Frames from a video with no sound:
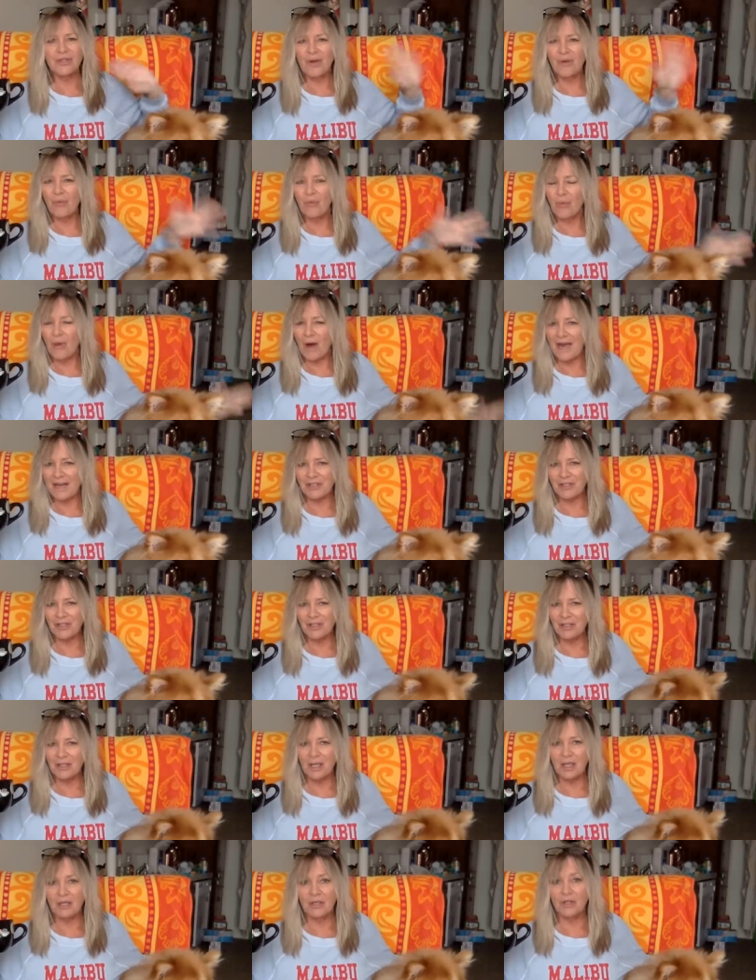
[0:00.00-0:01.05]
don't watch
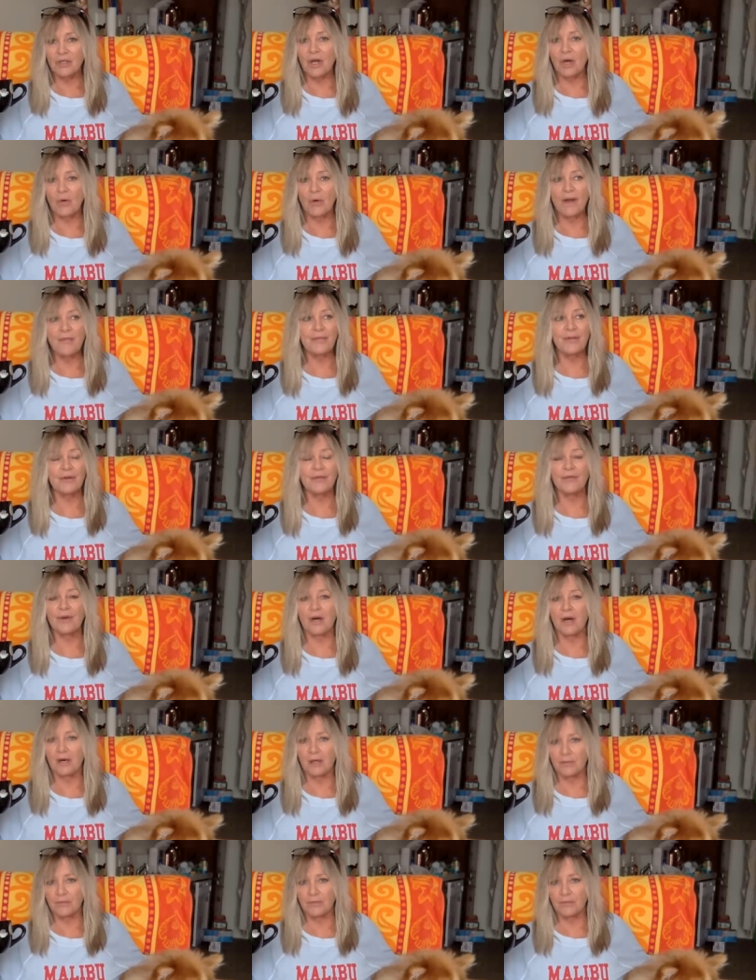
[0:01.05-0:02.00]
it. And you know what? They're the,